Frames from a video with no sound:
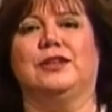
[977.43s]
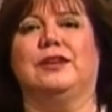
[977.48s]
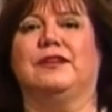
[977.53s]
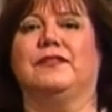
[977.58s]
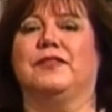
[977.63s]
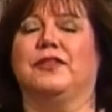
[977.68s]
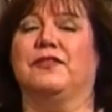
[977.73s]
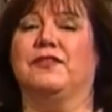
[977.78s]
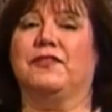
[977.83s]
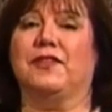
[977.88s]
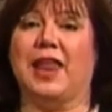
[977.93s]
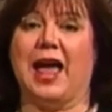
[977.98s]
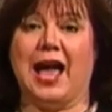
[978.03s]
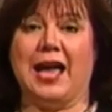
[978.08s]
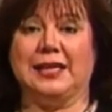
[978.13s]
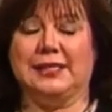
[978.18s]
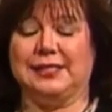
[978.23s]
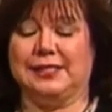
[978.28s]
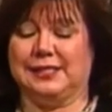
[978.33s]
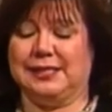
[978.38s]
of the
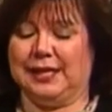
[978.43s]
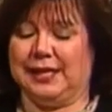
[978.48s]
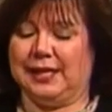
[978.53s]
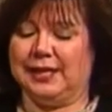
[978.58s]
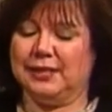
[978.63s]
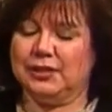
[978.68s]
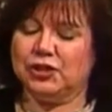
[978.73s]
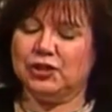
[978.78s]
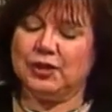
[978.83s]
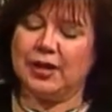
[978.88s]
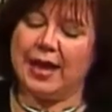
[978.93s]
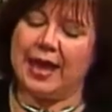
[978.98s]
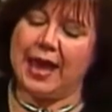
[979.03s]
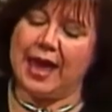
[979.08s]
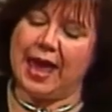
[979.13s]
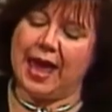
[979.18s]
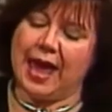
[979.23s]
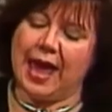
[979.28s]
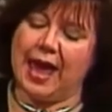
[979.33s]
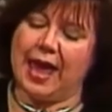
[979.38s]
fly stitch,
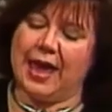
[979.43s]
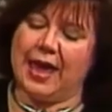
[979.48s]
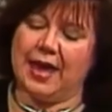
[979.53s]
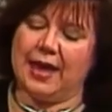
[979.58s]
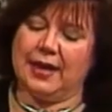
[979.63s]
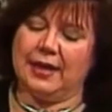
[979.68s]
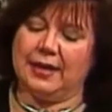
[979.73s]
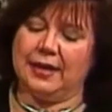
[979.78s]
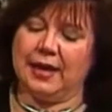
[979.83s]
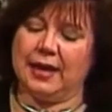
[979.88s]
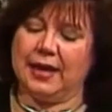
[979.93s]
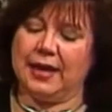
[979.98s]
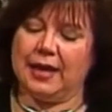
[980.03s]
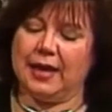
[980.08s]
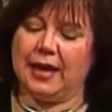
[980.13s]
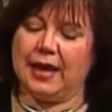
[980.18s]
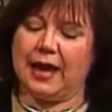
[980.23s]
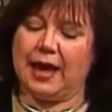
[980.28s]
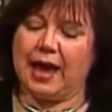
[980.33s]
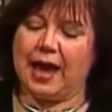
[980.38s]
and
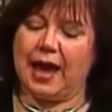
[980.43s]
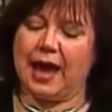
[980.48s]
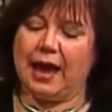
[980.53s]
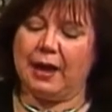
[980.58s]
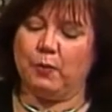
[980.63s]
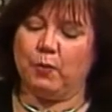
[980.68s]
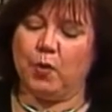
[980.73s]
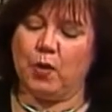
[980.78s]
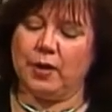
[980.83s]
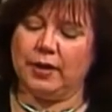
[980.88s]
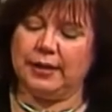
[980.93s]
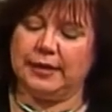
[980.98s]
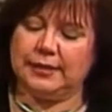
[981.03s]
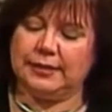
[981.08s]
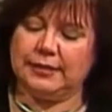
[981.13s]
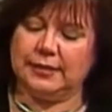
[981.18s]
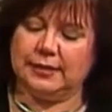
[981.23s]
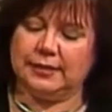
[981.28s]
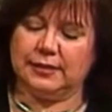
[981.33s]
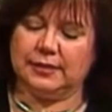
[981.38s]
I
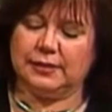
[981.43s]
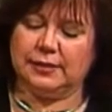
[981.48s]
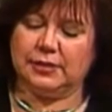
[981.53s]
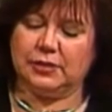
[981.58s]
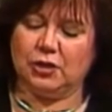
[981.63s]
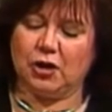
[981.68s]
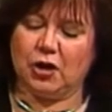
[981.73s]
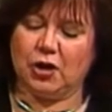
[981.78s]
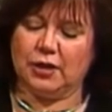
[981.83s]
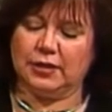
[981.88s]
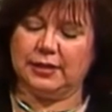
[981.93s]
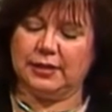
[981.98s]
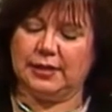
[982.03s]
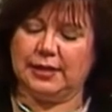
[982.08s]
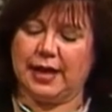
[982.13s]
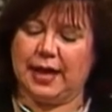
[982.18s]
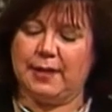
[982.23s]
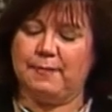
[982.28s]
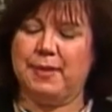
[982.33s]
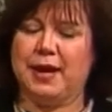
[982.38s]
wanted to start
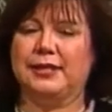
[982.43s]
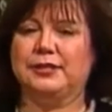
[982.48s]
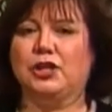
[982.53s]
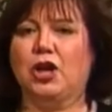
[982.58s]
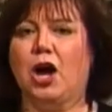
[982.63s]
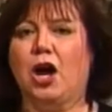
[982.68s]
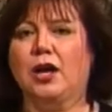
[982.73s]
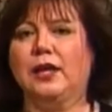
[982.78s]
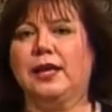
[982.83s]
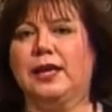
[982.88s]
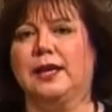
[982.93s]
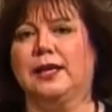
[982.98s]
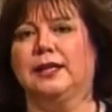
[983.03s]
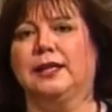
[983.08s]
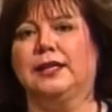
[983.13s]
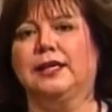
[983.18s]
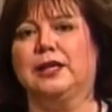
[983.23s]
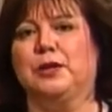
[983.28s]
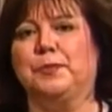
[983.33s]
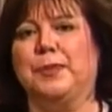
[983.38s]
today by talking a
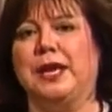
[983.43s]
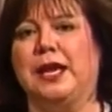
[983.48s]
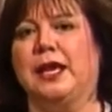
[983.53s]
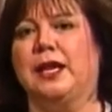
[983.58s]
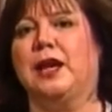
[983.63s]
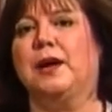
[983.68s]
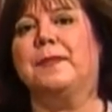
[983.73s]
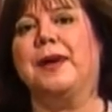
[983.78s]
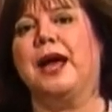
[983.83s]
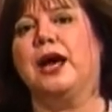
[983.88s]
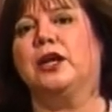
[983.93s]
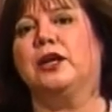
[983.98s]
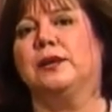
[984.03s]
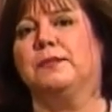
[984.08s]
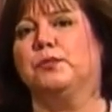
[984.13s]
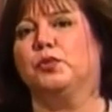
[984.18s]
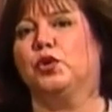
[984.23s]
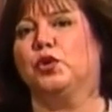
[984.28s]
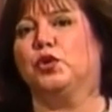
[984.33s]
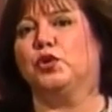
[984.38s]
little bit about
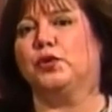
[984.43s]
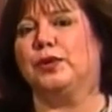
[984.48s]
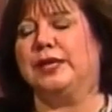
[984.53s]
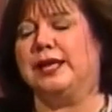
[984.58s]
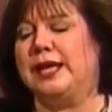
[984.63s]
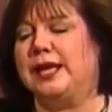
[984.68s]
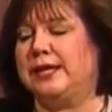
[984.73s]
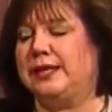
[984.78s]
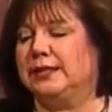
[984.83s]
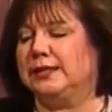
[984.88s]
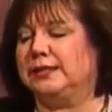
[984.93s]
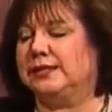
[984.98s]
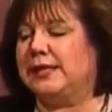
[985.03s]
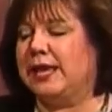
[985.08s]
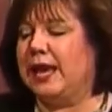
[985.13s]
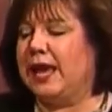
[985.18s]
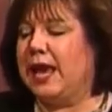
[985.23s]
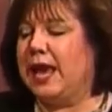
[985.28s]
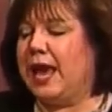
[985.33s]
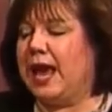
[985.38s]
embroidery needles.
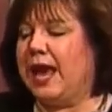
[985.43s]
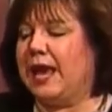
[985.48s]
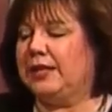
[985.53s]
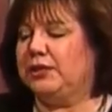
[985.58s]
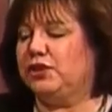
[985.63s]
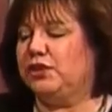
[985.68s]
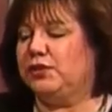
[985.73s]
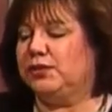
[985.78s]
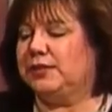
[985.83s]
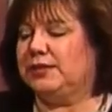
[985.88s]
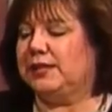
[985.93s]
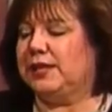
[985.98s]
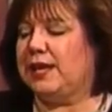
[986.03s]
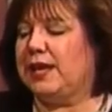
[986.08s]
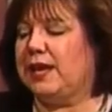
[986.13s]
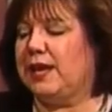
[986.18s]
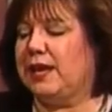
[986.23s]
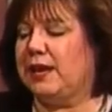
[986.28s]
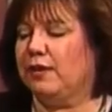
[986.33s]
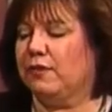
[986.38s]
As you
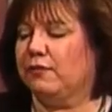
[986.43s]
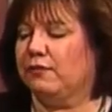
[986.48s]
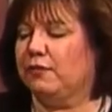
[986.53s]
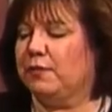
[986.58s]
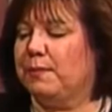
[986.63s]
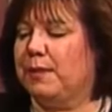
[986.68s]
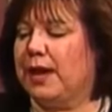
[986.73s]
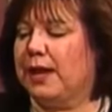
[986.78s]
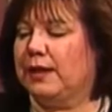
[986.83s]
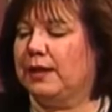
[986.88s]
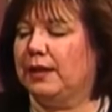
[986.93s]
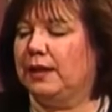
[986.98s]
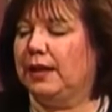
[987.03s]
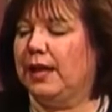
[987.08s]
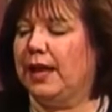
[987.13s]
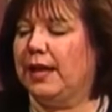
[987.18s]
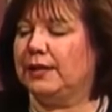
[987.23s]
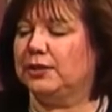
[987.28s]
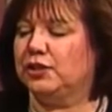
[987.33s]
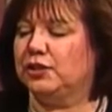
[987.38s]
see here from my
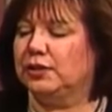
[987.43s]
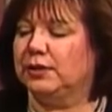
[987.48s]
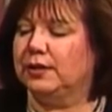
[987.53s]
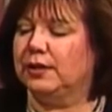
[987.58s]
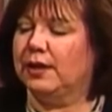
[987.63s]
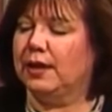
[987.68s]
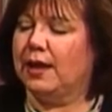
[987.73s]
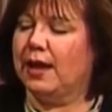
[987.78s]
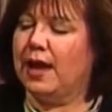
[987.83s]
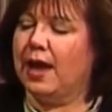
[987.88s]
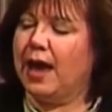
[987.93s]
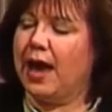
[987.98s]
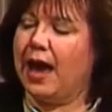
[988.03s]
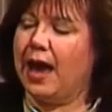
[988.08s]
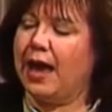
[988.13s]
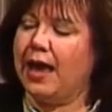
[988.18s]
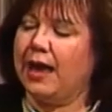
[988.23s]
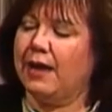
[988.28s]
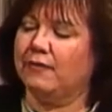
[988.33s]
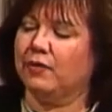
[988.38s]
collection,
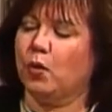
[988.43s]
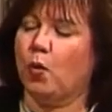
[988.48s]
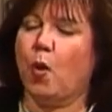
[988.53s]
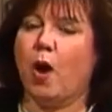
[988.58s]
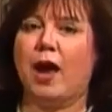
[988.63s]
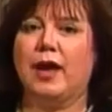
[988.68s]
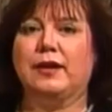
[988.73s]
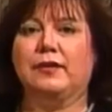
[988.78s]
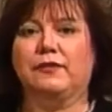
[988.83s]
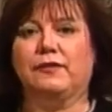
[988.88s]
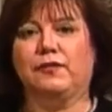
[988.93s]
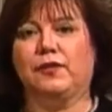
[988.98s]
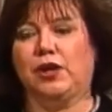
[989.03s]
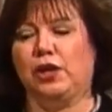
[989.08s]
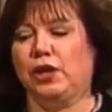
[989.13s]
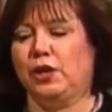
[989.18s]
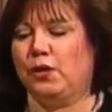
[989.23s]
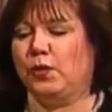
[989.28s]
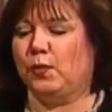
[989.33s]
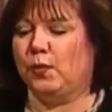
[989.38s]
I have quite a
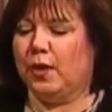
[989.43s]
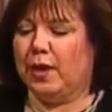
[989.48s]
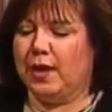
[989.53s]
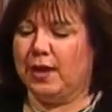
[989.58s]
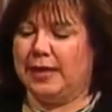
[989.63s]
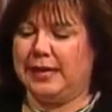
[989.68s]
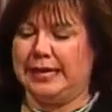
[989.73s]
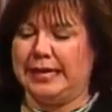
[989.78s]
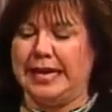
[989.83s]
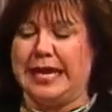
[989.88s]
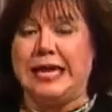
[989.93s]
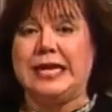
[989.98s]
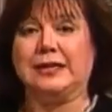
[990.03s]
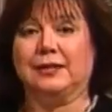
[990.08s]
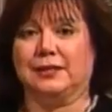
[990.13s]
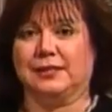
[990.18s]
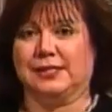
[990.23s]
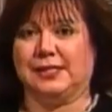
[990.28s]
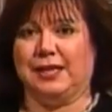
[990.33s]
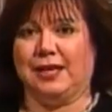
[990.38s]
few
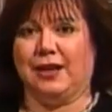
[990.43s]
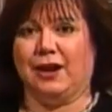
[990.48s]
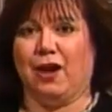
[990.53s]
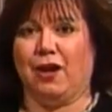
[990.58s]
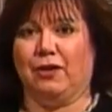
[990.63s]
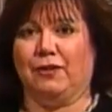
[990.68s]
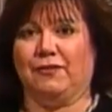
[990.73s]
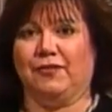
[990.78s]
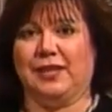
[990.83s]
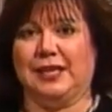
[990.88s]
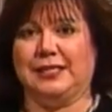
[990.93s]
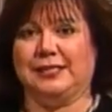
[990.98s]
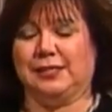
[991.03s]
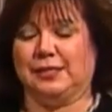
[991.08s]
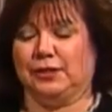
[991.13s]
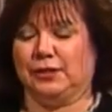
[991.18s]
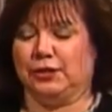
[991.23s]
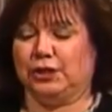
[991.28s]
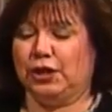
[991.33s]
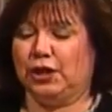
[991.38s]
needles in all of these
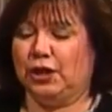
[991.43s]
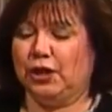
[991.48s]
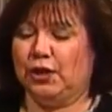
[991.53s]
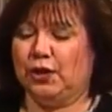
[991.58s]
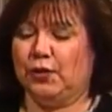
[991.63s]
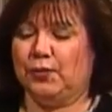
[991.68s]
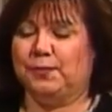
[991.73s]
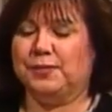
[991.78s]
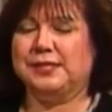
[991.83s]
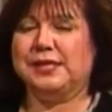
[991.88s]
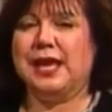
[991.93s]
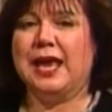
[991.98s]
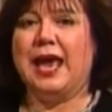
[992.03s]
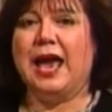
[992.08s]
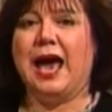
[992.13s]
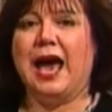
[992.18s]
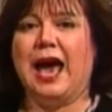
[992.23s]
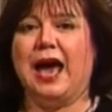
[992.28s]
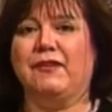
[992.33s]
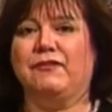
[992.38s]
little tubes.
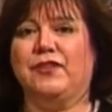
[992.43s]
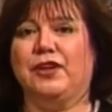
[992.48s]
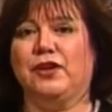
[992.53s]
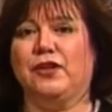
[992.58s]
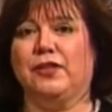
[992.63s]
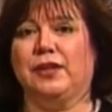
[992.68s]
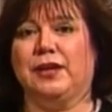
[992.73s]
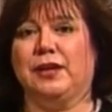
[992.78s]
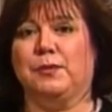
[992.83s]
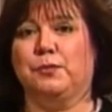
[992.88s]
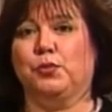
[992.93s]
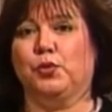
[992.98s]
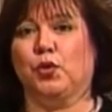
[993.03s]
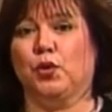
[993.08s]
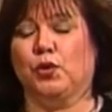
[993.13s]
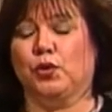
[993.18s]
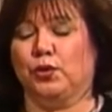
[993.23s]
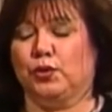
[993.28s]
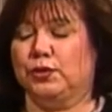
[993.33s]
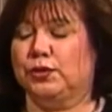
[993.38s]
I feel that
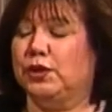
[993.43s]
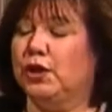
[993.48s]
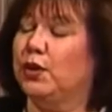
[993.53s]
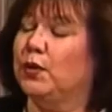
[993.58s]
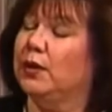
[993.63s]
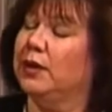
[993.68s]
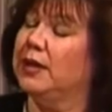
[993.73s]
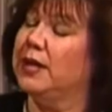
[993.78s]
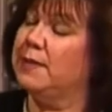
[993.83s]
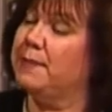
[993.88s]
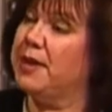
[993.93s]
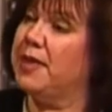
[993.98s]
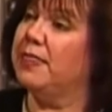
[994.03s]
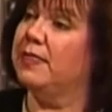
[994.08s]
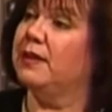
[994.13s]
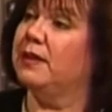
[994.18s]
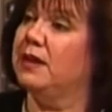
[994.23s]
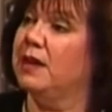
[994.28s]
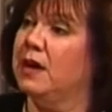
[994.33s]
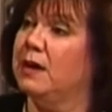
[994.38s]
embroiderers who limit
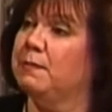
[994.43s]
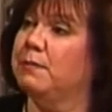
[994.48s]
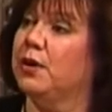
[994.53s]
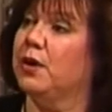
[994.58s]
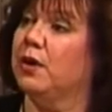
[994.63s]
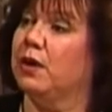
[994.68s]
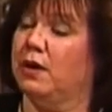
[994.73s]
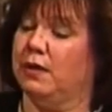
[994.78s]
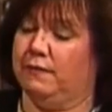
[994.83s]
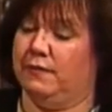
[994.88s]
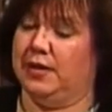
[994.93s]
the number of